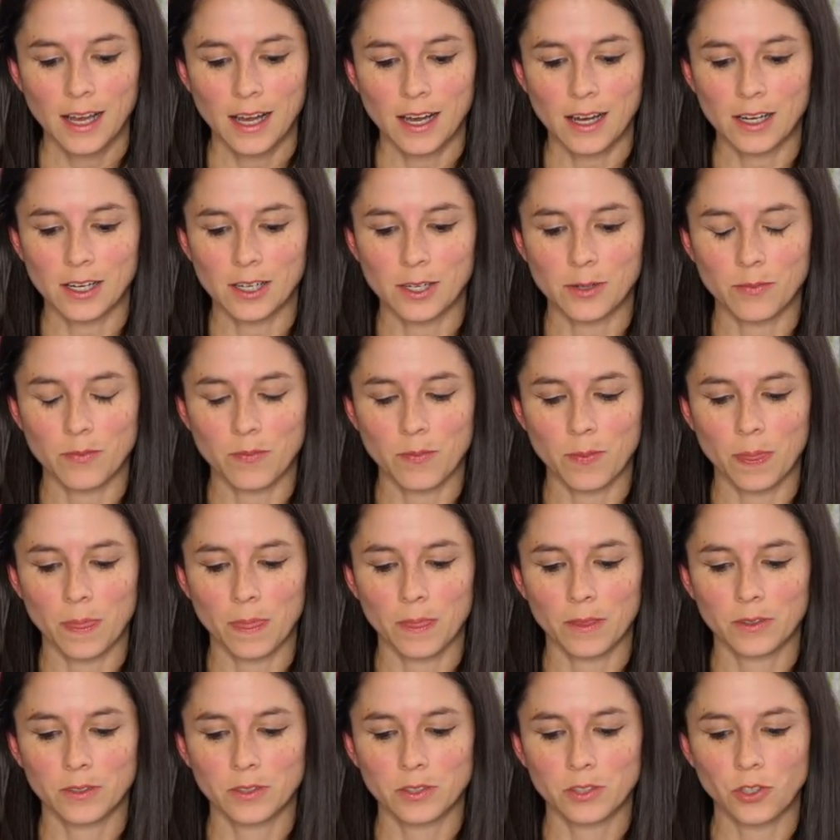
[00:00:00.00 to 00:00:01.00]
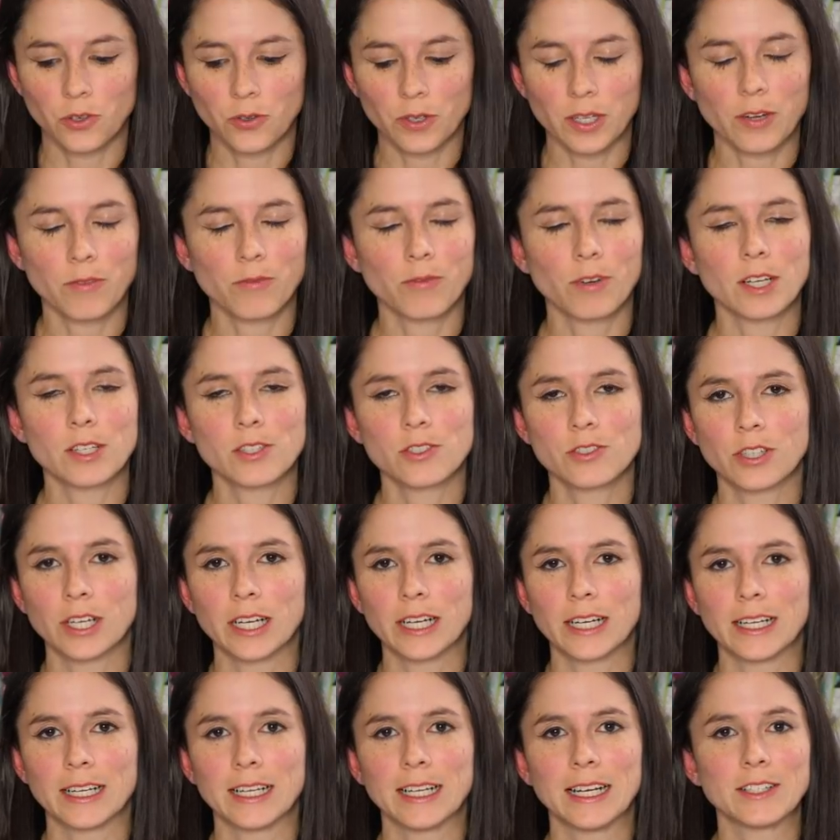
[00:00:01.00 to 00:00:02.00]
Um, don't get
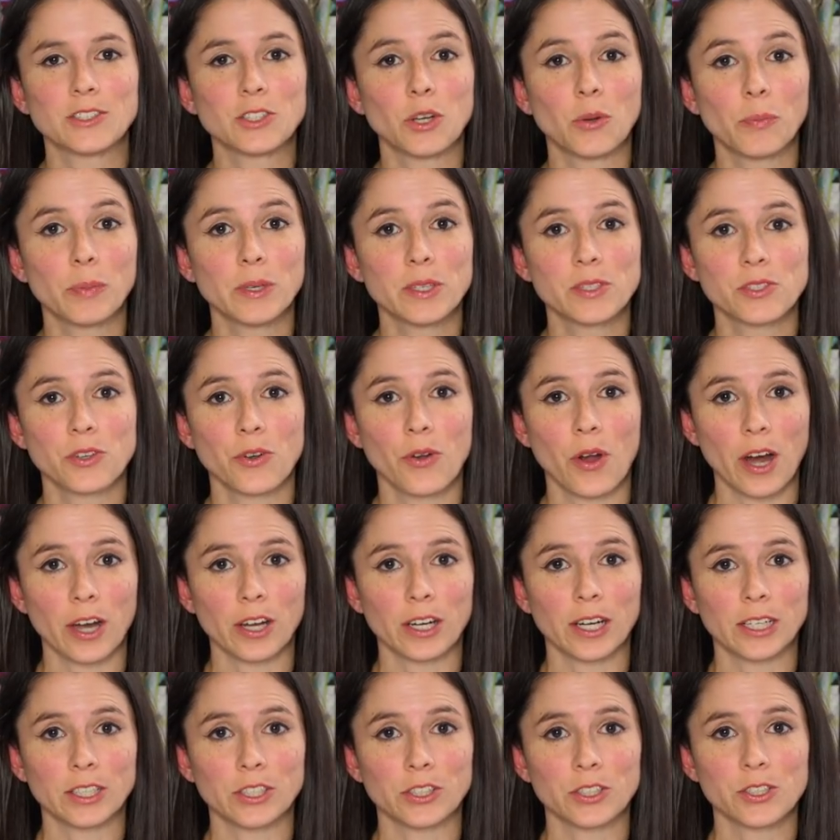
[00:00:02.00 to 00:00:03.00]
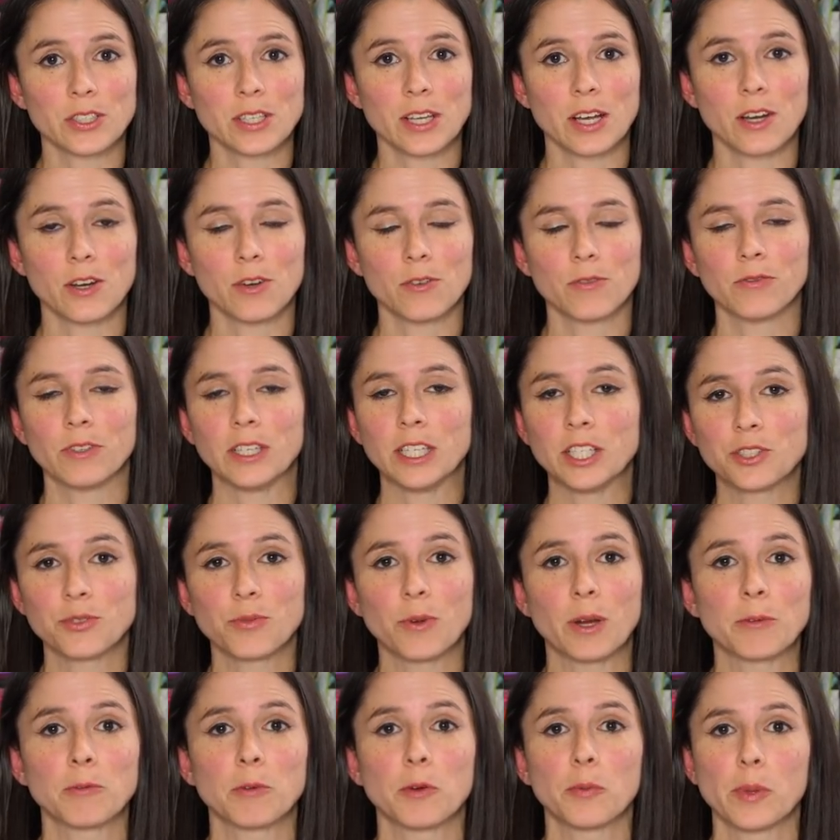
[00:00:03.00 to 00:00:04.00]
frustrated. Don't be so hard on yourself. Each
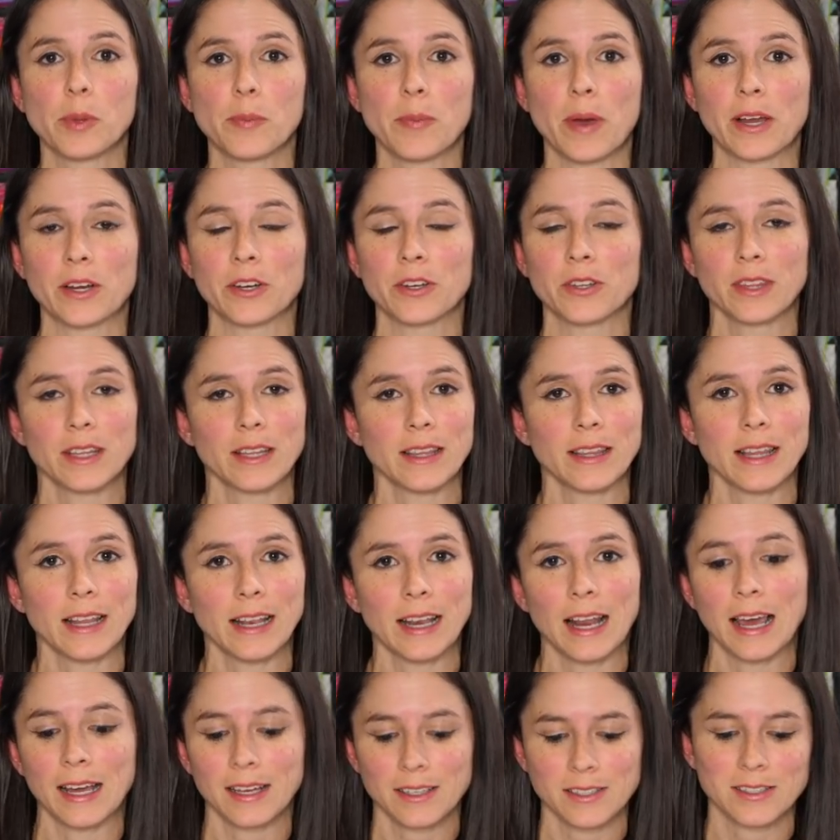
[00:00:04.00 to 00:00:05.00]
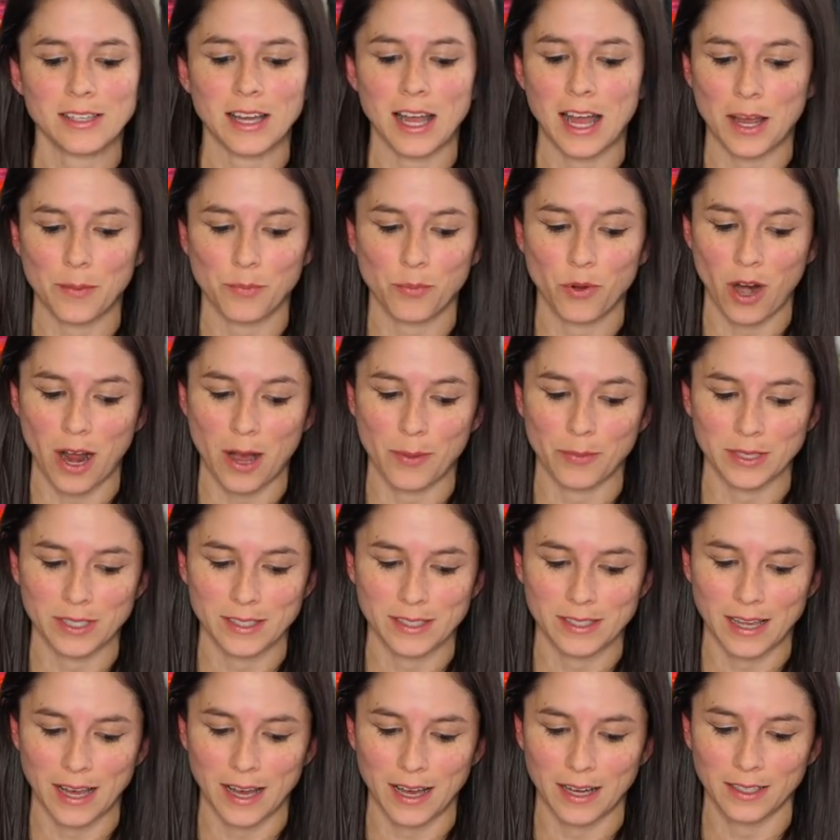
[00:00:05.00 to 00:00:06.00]
one will be better than the next. I
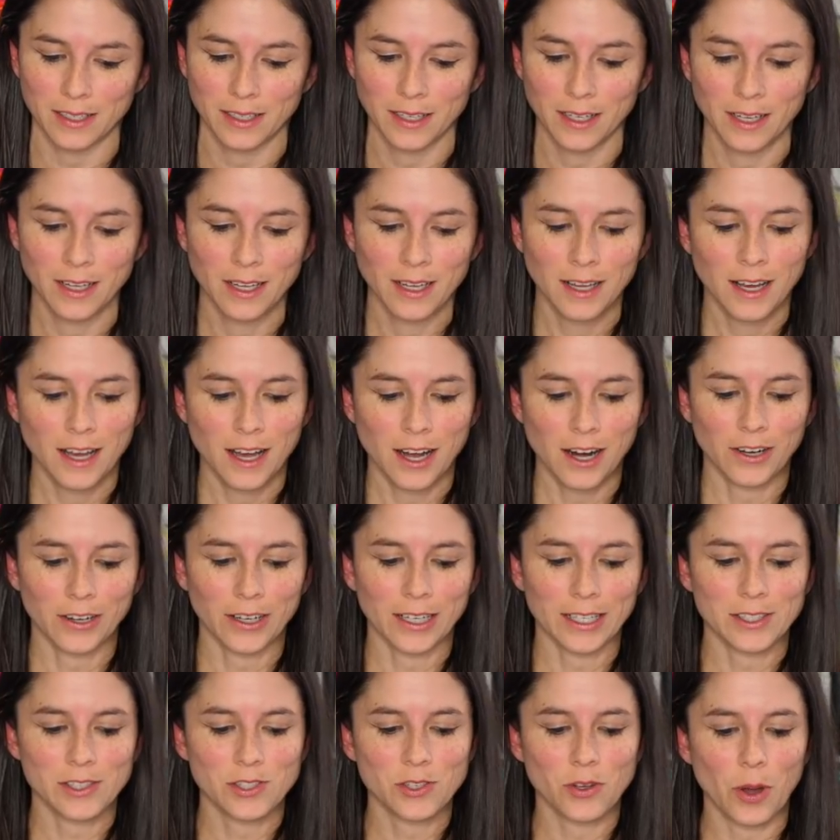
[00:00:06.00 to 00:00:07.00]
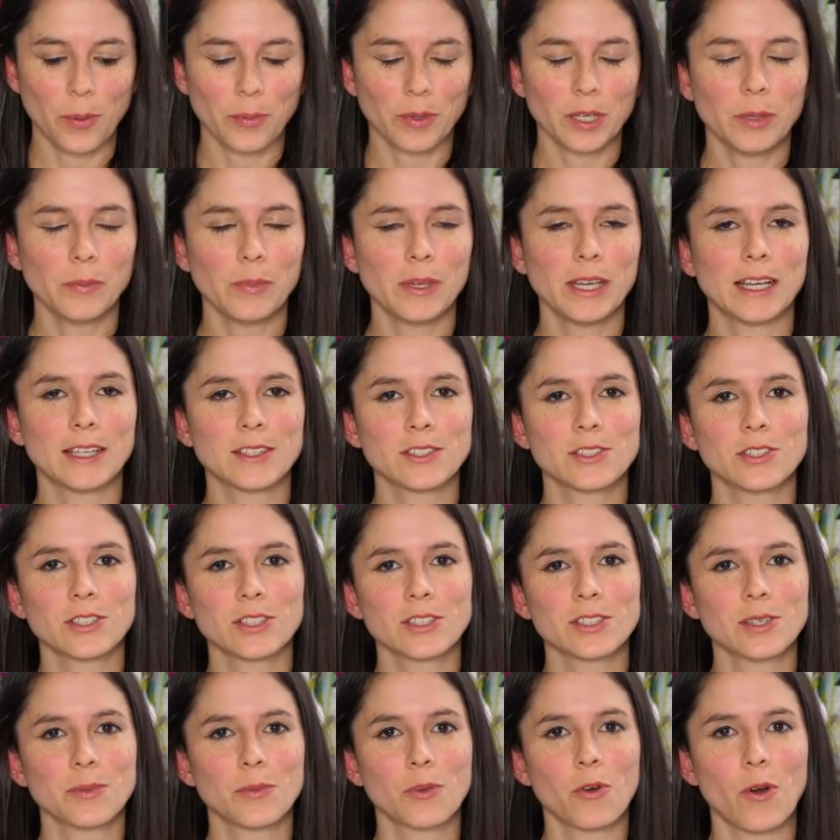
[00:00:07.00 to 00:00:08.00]
promise that. All right, so I'm going to be
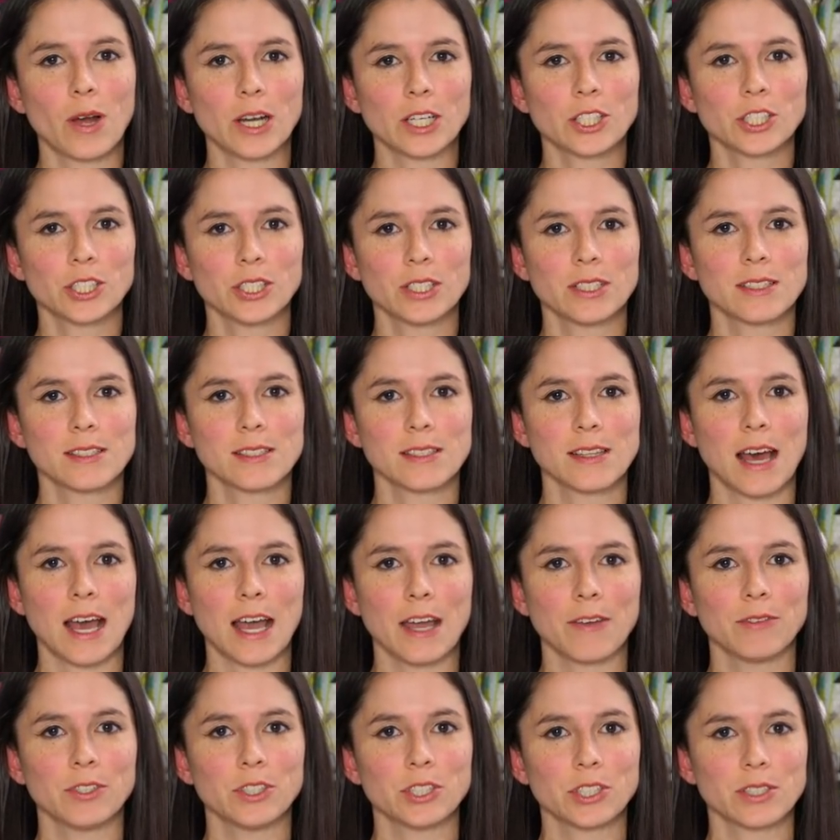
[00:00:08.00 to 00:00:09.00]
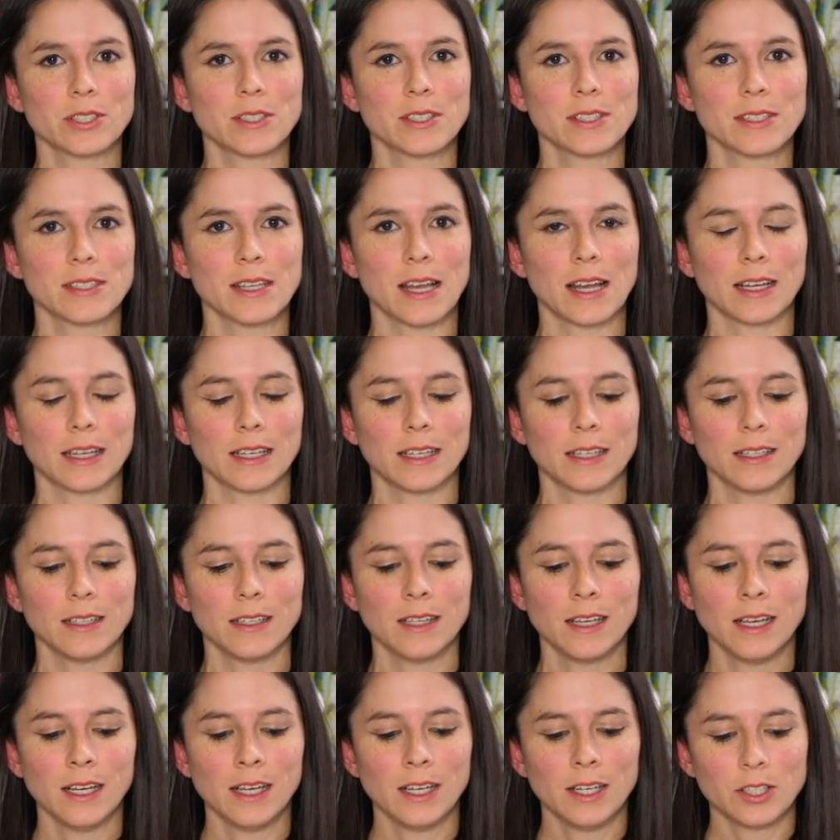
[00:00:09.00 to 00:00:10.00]
answering some questions live in just a second.
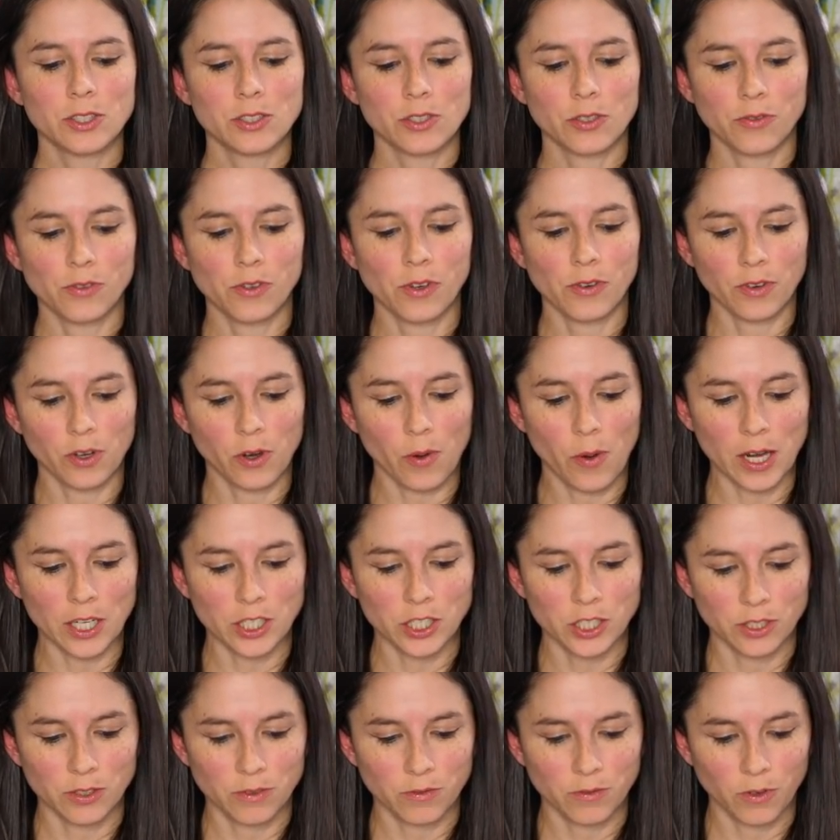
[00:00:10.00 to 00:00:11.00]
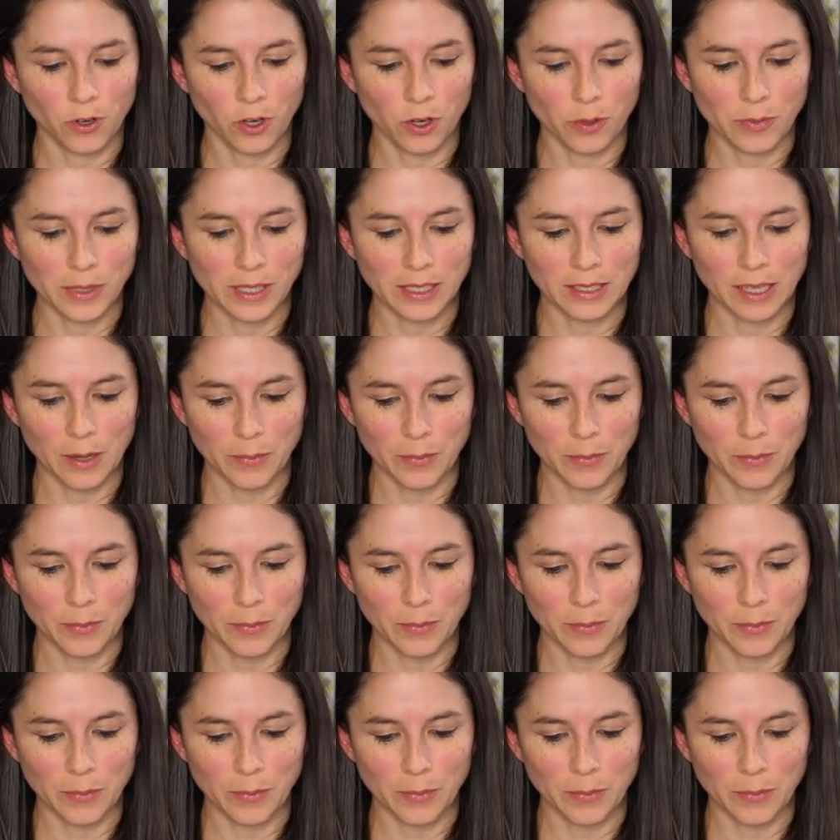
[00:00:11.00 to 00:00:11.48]
So if you have a question for me,